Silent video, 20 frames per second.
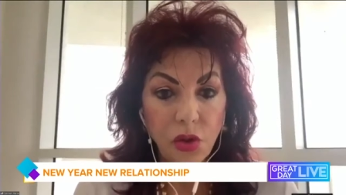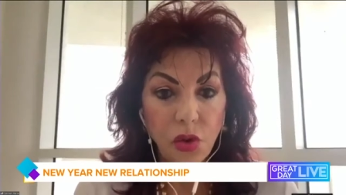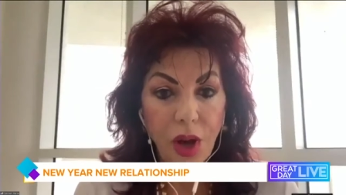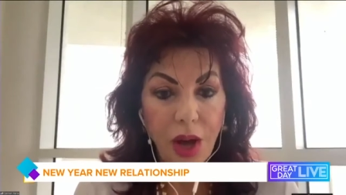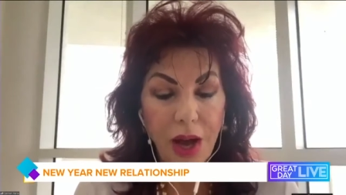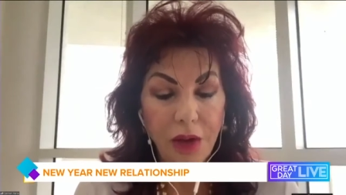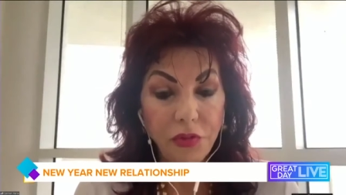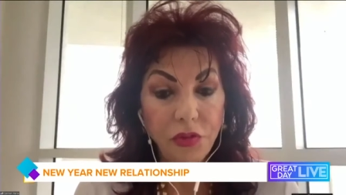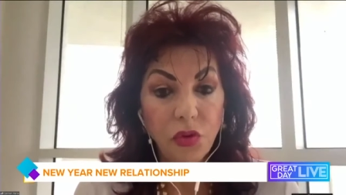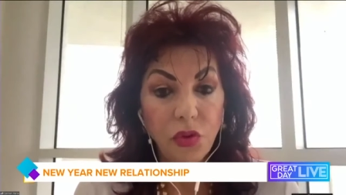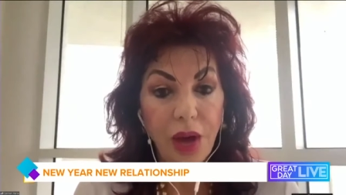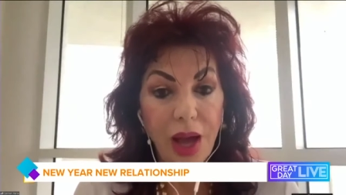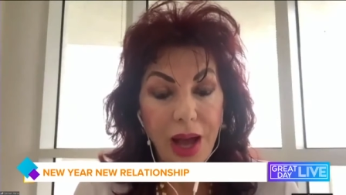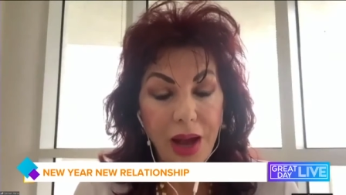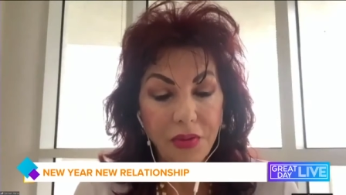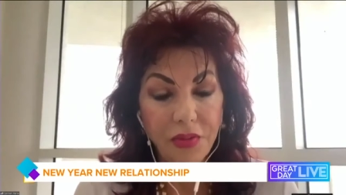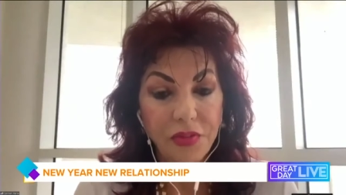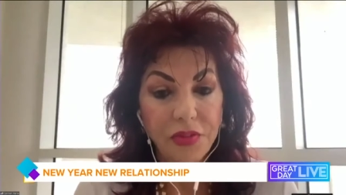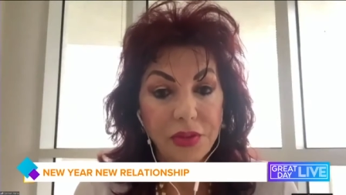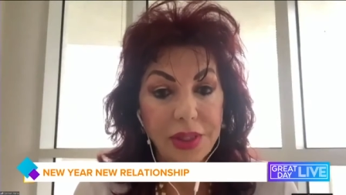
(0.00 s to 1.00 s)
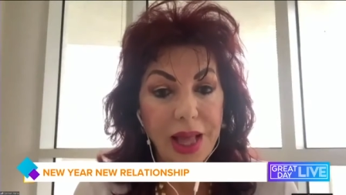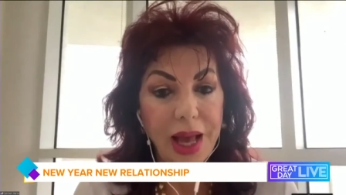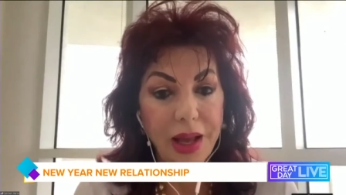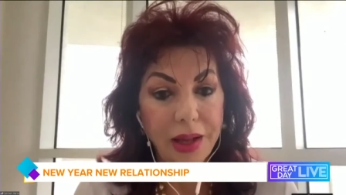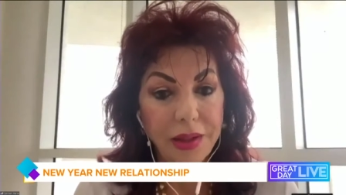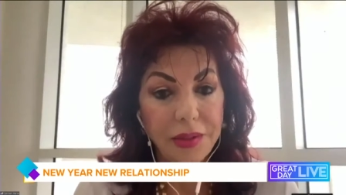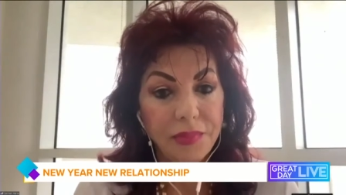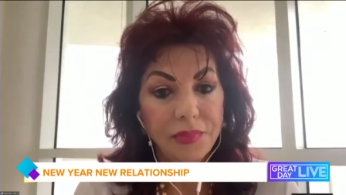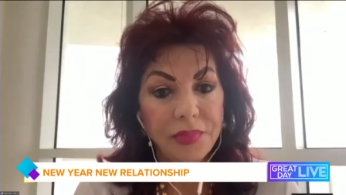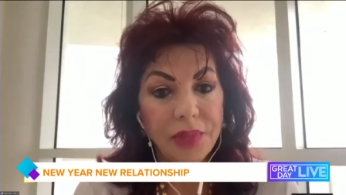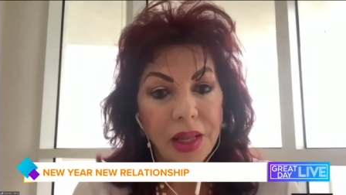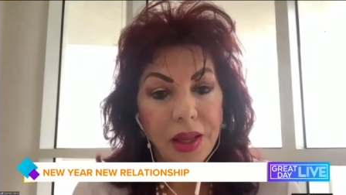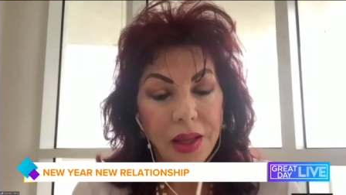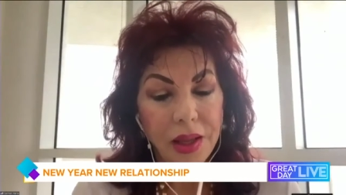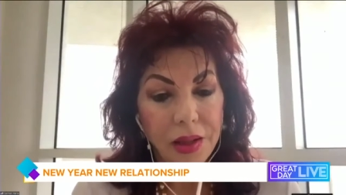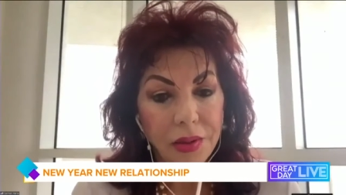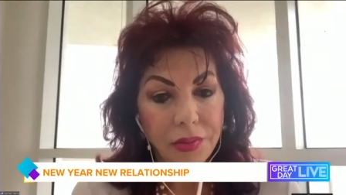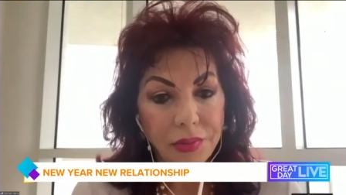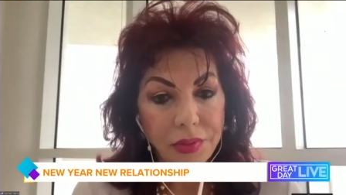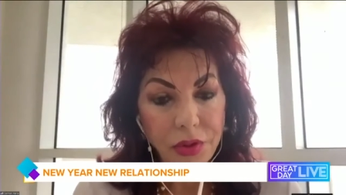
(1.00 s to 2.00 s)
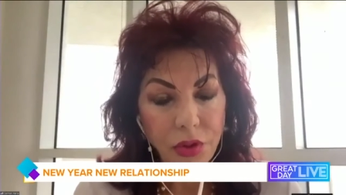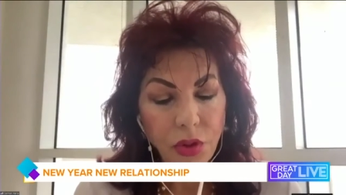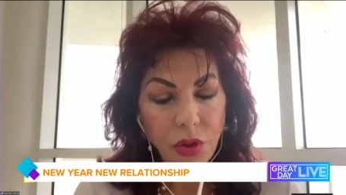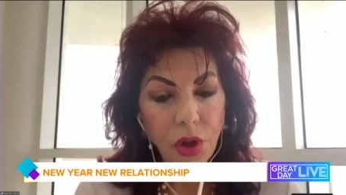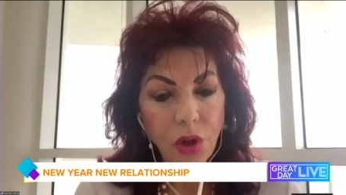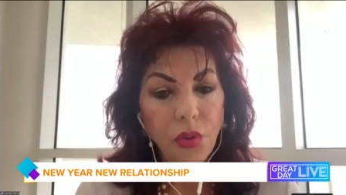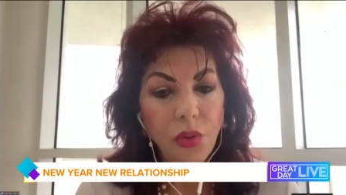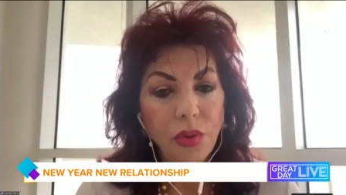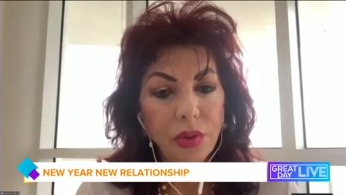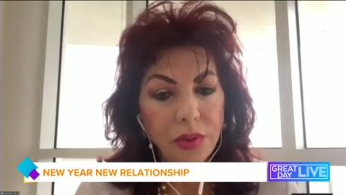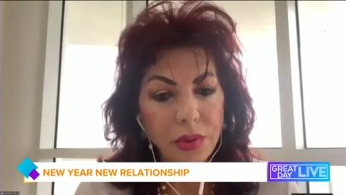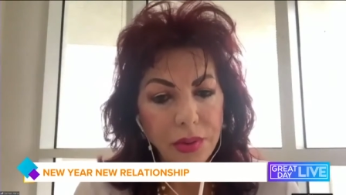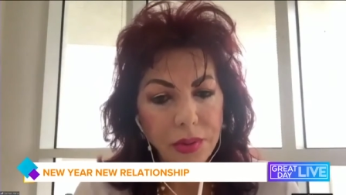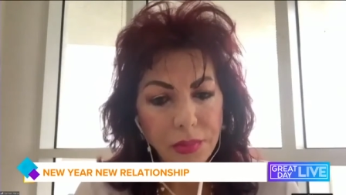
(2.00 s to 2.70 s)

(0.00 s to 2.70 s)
you have to have that you know,